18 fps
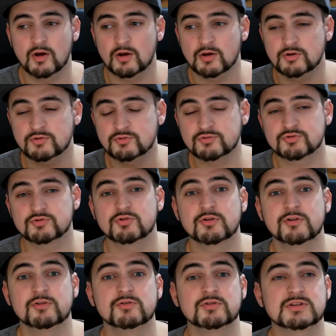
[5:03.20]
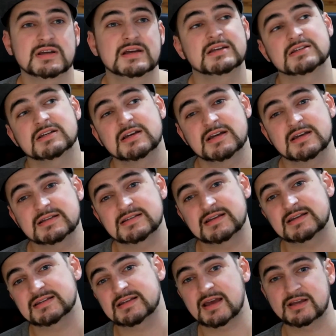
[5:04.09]
Usual usage
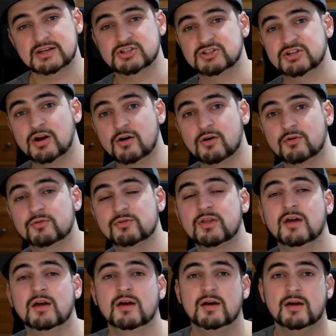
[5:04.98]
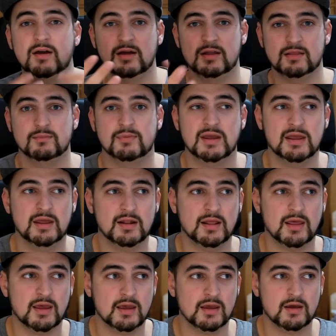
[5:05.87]
is, as I showed in the
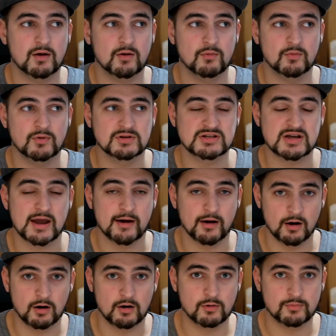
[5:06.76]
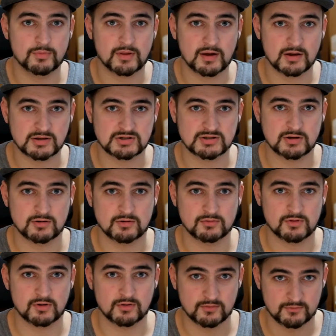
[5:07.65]
beginning, which I hoped I
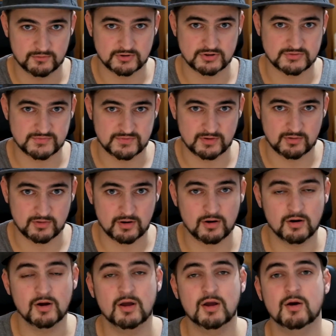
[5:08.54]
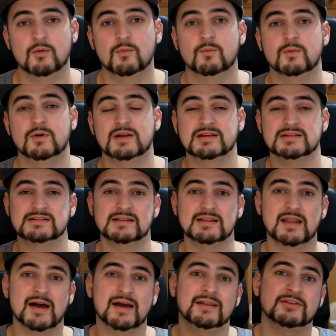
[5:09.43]
showed on the first photo, is
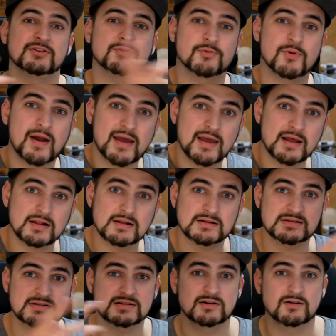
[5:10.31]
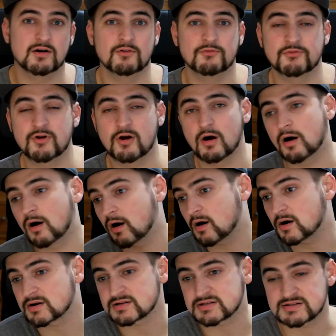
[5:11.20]
light trails of
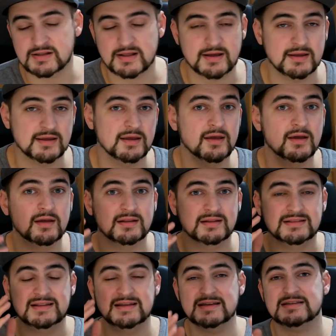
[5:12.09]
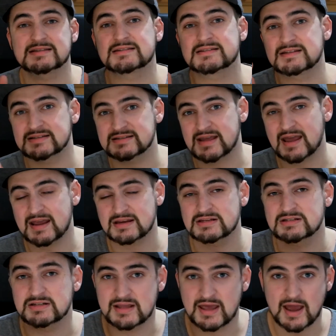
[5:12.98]
cars. Like, this is
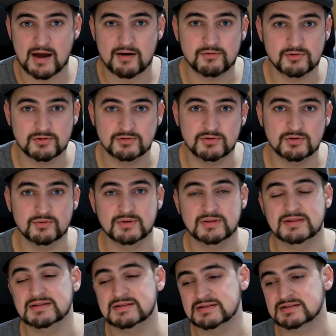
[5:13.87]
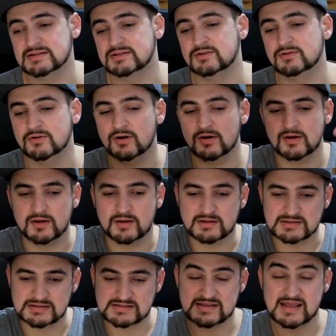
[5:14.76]
actually how you do it. This is you
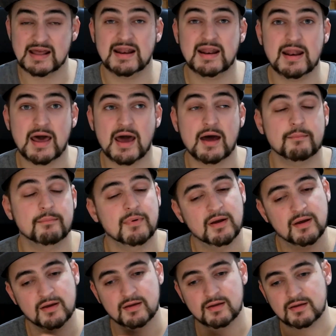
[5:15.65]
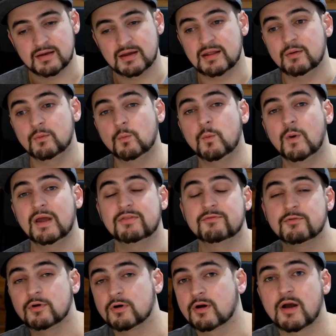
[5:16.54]
set it up and wait
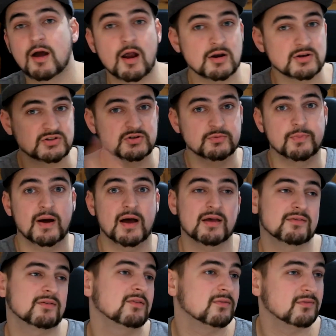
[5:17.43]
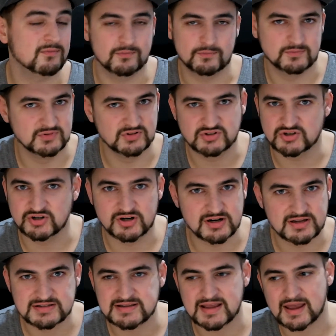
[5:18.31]
for the cars to pass.
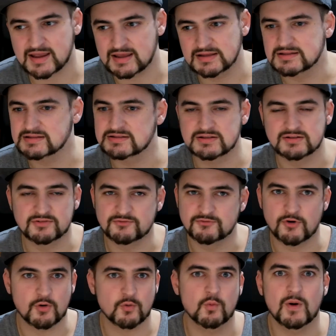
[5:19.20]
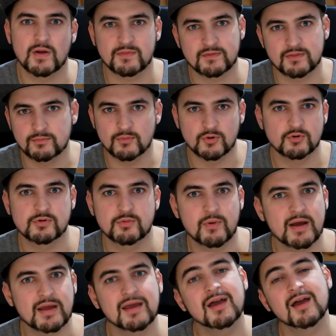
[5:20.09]
30 seconds on a frequented
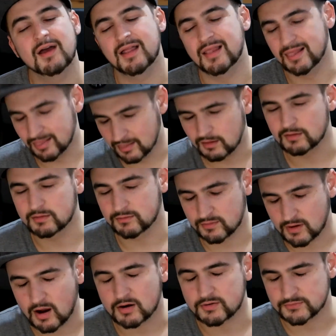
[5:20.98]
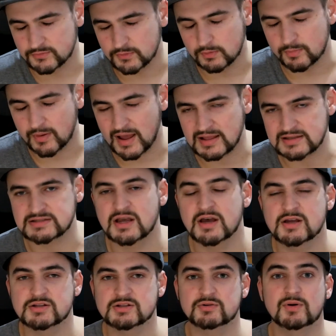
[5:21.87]
motorway, a lot of cars will pass,
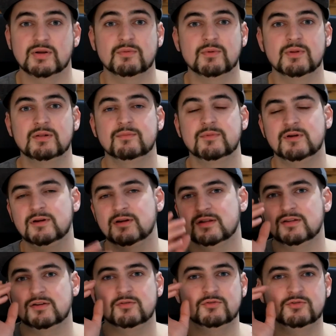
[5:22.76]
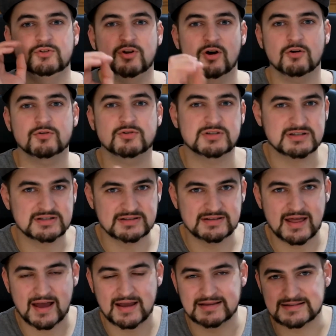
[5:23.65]
so it will give you those
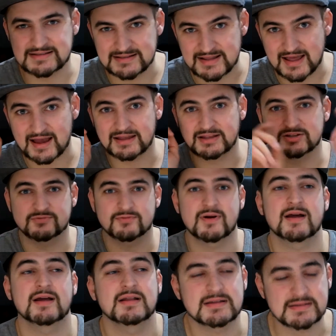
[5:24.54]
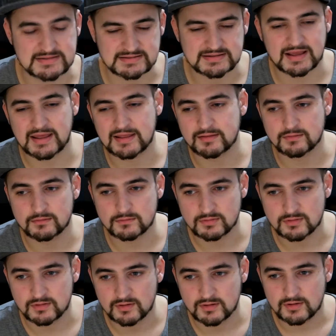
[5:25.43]
nice light trails, and
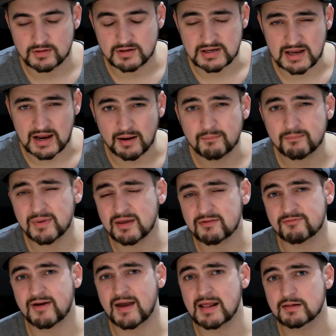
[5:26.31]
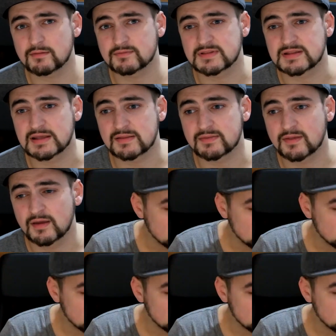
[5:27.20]
I'm a big fan of that.